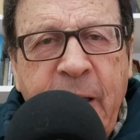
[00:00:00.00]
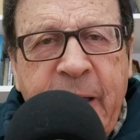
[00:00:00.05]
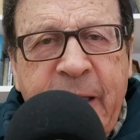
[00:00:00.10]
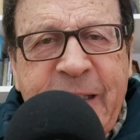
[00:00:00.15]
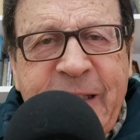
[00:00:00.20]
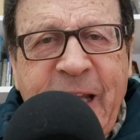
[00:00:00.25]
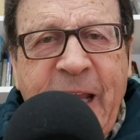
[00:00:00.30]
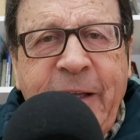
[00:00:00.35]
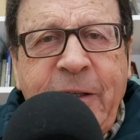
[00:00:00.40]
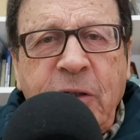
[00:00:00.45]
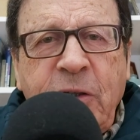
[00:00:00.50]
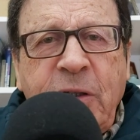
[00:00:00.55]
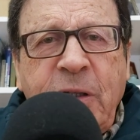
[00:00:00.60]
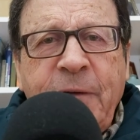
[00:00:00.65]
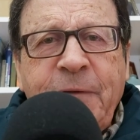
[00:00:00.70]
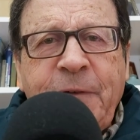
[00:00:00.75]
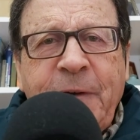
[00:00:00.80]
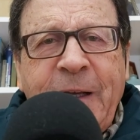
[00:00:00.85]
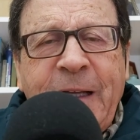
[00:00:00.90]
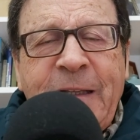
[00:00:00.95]

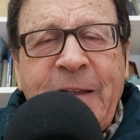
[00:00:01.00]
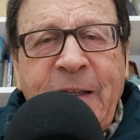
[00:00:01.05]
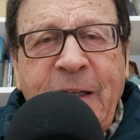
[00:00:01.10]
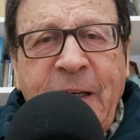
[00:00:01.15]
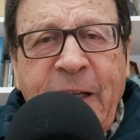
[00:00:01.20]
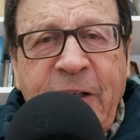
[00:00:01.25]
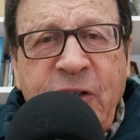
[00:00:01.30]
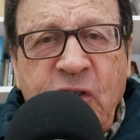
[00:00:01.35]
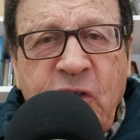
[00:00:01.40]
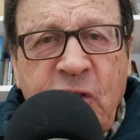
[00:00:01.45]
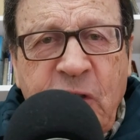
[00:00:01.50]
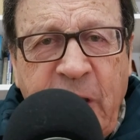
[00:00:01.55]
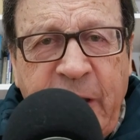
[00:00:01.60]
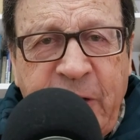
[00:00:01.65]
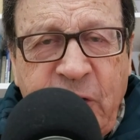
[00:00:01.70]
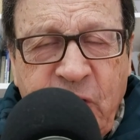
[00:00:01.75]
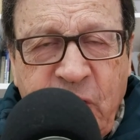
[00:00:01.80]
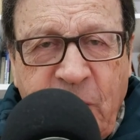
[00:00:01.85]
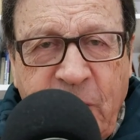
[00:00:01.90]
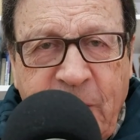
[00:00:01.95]
executive and the
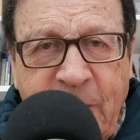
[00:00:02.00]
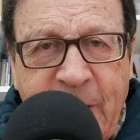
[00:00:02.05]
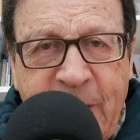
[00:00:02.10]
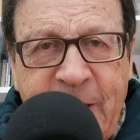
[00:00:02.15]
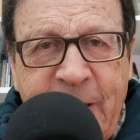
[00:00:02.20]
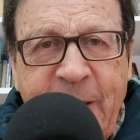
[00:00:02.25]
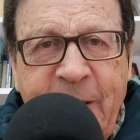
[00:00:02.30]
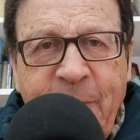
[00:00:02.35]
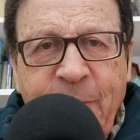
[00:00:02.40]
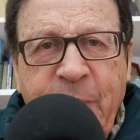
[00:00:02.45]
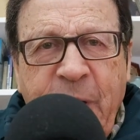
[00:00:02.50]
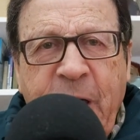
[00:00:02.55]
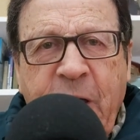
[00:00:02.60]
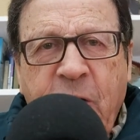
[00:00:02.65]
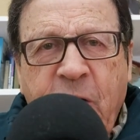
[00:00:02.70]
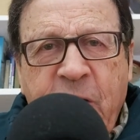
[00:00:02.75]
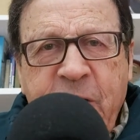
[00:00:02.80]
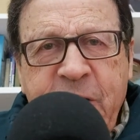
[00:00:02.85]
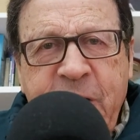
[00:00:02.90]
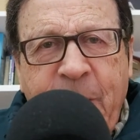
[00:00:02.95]
legislature,
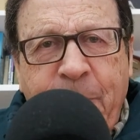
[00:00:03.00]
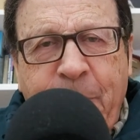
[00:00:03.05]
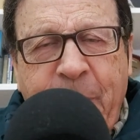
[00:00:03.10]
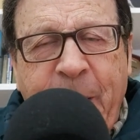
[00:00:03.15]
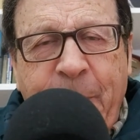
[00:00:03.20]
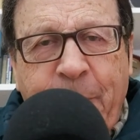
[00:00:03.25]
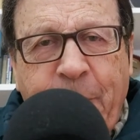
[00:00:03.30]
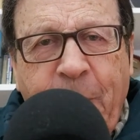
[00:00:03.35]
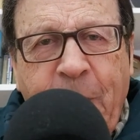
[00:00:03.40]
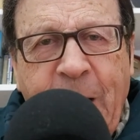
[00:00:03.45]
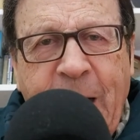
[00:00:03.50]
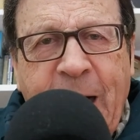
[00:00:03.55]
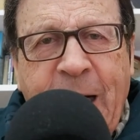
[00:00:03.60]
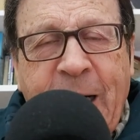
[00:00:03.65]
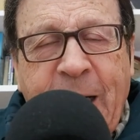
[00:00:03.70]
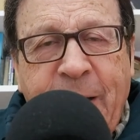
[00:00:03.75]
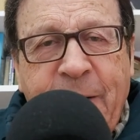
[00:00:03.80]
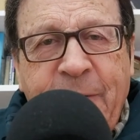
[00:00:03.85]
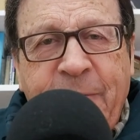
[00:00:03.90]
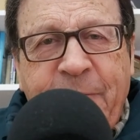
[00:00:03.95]
because the people
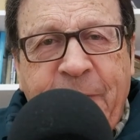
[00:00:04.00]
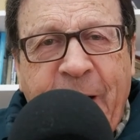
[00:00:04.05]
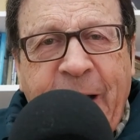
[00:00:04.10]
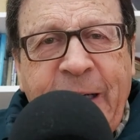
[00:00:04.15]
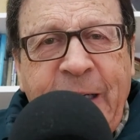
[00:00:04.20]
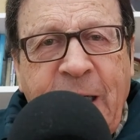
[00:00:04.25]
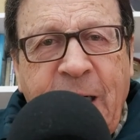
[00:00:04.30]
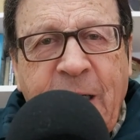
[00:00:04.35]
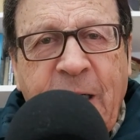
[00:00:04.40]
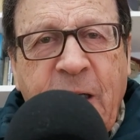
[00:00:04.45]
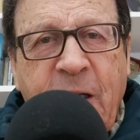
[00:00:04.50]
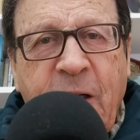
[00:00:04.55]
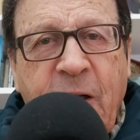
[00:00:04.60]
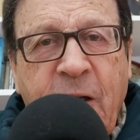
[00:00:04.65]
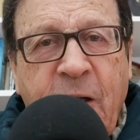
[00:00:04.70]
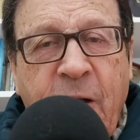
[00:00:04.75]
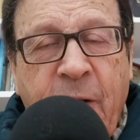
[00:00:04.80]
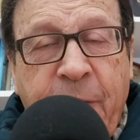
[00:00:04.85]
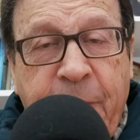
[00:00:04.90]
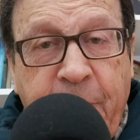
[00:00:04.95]
are the final
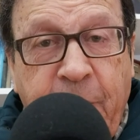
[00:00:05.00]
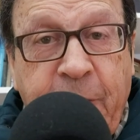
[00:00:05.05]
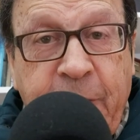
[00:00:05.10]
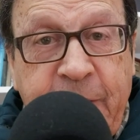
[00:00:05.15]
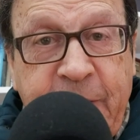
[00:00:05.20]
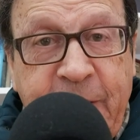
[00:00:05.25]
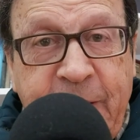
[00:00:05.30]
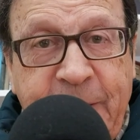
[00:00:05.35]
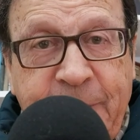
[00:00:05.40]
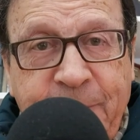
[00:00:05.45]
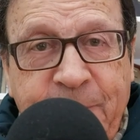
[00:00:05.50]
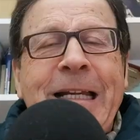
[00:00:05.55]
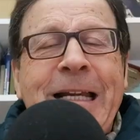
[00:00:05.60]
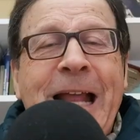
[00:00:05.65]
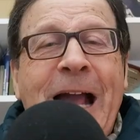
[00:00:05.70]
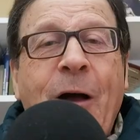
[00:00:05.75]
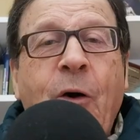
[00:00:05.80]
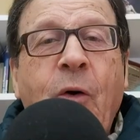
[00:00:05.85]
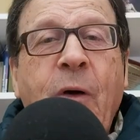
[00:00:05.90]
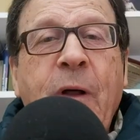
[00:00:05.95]
authority.
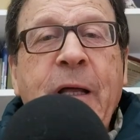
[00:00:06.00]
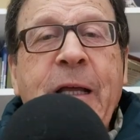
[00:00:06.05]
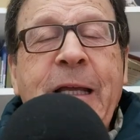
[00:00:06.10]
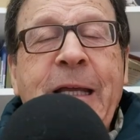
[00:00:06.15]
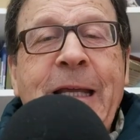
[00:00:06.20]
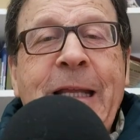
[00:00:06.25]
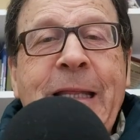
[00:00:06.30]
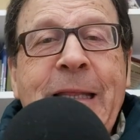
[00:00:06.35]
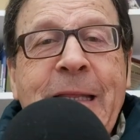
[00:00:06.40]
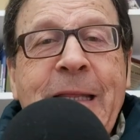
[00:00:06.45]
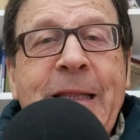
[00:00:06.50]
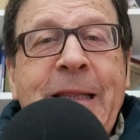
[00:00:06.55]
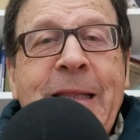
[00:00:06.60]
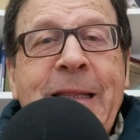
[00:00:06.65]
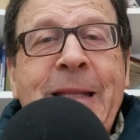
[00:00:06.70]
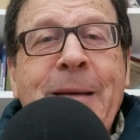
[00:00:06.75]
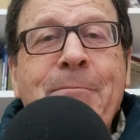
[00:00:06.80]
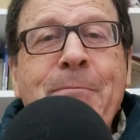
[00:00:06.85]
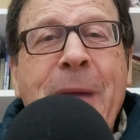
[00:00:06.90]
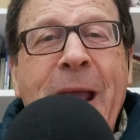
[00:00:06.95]
Now, in
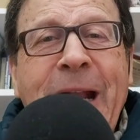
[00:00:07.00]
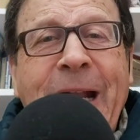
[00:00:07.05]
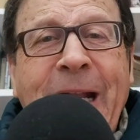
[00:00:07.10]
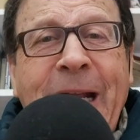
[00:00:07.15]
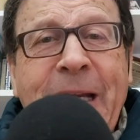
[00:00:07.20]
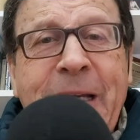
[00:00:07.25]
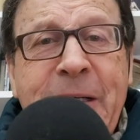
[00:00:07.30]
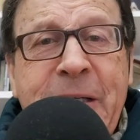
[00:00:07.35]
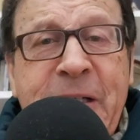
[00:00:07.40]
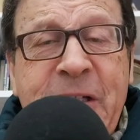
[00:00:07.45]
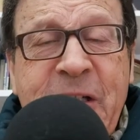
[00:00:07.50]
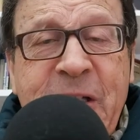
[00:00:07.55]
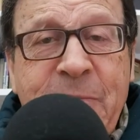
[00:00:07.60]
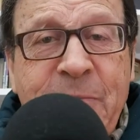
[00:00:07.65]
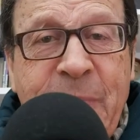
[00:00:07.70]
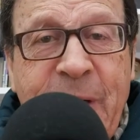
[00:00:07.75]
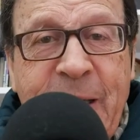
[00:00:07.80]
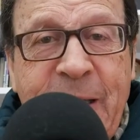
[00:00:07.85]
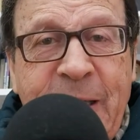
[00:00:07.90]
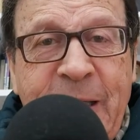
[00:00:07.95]
the
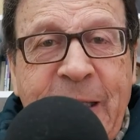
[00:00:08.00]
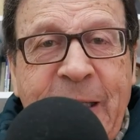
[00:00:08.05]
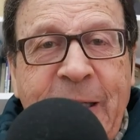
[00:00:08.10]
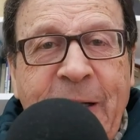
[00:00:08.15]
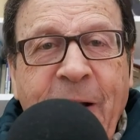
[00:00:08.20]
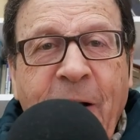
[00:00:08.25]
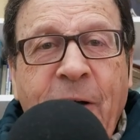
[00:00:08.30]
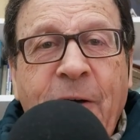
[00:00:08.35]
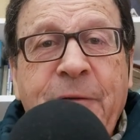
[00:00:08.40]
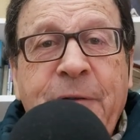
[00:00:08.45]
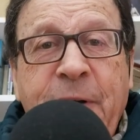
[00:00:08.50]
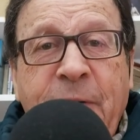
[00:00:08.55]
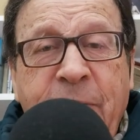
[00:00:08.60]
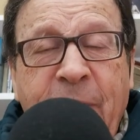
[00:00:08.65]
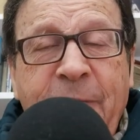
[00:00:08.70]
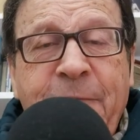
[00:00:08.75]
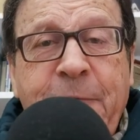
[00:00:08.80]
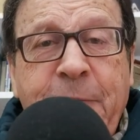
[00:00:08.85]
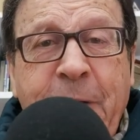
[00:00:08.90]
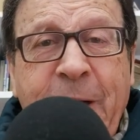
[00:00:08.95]
mechanism of the
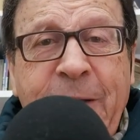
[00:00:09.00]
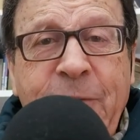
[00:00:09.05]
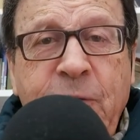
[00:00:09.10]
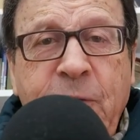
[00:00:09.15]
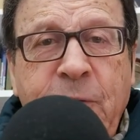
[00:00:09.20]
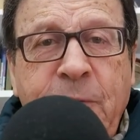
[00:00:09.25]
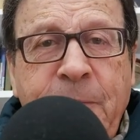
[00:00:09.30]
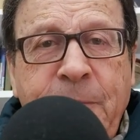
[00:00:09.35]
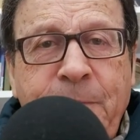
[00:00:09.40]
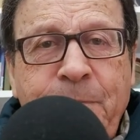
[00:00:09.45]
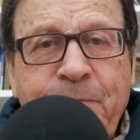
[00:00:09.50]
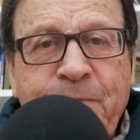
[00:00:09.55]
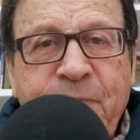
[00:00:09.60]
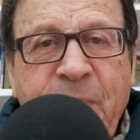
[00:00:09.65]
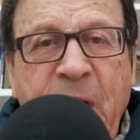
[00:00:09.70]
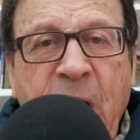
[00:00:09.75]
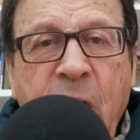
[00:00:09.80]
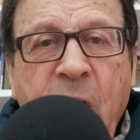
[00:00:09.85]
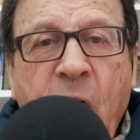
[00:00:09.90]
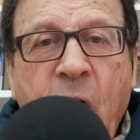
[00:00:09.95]
referendum,
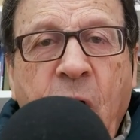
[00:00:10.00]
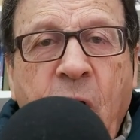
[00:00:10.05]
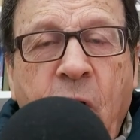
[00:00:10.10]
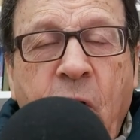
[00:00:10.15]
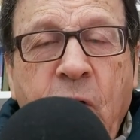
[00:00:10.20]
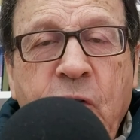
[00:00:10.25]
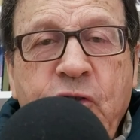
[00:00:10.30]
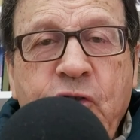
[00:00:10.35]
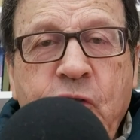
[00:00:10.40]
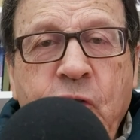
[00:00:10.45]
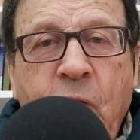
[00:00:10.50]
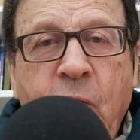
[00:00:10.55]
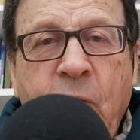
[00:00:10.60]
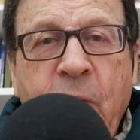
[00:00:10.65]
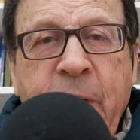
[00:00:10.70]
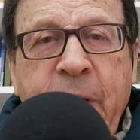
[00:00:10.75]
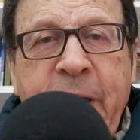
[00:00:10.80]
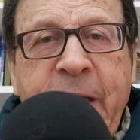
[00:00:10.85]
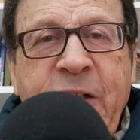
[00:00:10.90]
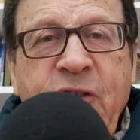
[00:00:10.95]

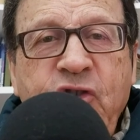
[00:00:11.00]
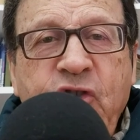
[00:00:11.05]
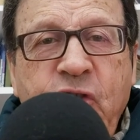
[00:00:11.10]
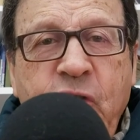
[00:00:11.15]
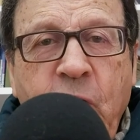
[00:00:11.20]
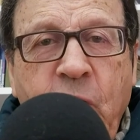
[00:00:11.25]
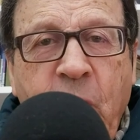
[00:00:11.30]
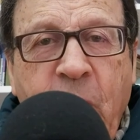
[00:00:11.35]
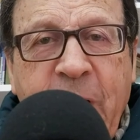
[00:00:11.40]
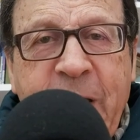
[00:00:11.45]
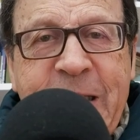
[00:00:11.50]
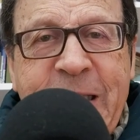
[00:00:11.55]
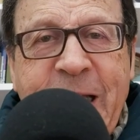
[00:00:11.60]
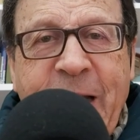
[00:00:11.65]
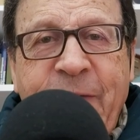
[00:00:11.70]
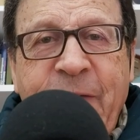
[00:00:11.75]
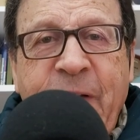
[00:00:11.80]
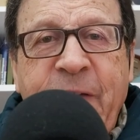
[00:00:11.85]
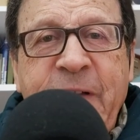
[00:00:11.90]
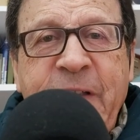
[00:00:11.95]
also ensures
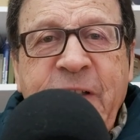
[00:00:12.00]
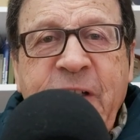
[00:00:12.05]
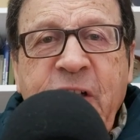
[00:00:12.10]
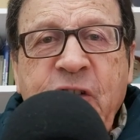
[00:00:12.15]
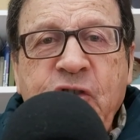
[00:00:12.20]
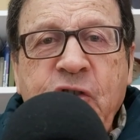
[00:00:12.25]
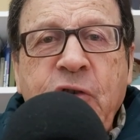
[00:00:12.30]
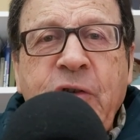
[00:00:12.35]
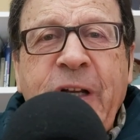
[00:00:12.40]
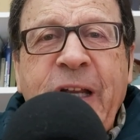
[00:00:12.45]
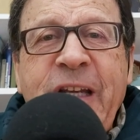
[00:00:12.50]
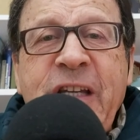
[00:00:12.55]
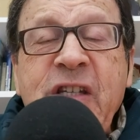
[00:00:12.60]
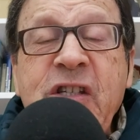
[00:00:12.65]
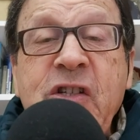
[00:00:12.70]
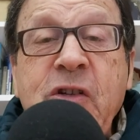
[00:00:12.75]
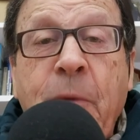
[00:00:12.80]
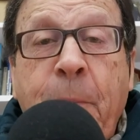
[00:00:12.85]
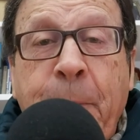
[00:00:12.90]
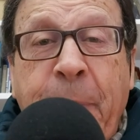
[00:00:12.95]
that the decision is
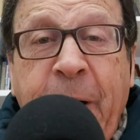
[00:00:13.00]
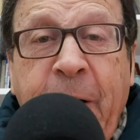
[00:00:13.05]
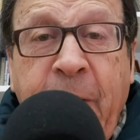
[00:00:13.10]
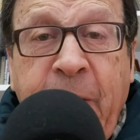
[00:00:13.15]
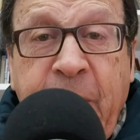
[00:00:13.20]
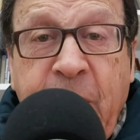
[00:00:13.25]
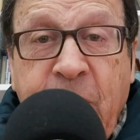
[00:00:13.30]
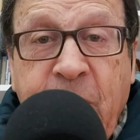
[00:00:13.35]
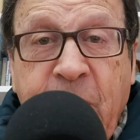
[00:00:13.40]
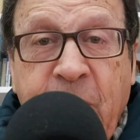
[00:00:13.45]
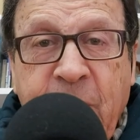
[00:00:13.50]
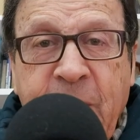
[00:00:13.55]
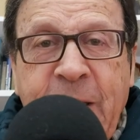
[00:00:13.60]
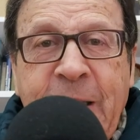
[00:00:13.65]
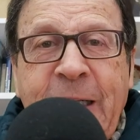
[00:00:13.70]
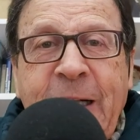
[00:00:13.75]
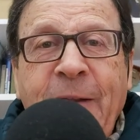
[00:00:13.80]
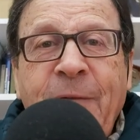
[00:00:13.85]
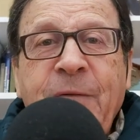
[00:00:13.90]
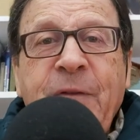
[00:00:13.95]
superior
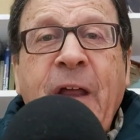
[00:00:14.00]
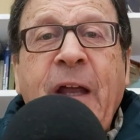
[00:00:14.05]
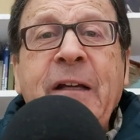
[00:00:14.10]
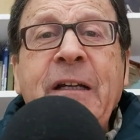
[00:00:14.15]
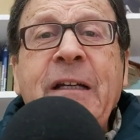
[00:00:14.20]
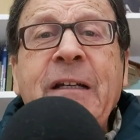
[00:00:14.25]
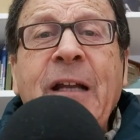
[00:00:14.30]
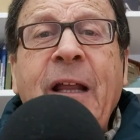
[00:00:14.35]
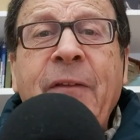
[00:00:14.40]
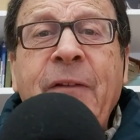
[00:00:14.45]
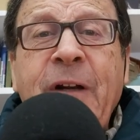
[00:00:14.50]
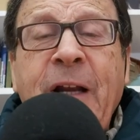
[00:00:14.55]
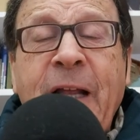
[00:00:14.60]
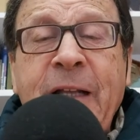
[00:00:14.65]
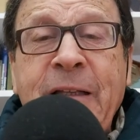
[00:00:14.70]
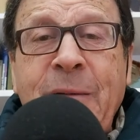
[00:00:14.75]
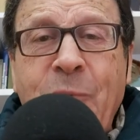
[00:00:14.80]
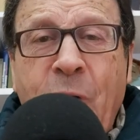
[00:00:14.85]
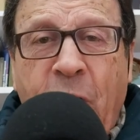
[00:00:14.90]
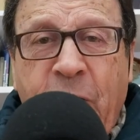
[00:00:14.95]
than in a
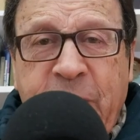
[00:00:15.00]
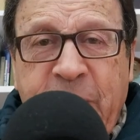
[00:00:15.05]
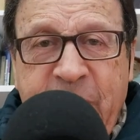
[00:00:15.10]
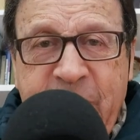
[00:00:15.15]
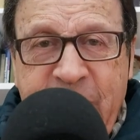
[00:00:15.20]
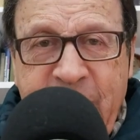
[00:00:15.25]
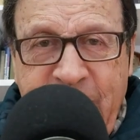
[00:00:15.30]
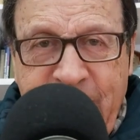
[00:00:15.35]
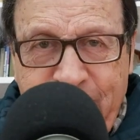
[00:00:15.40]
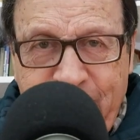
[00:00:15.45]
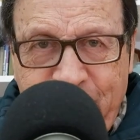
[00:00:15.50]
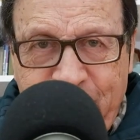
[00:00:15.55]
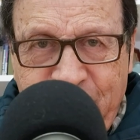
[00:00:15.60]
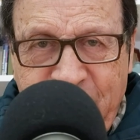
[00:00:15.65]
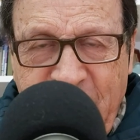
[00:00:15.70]
direct democracy.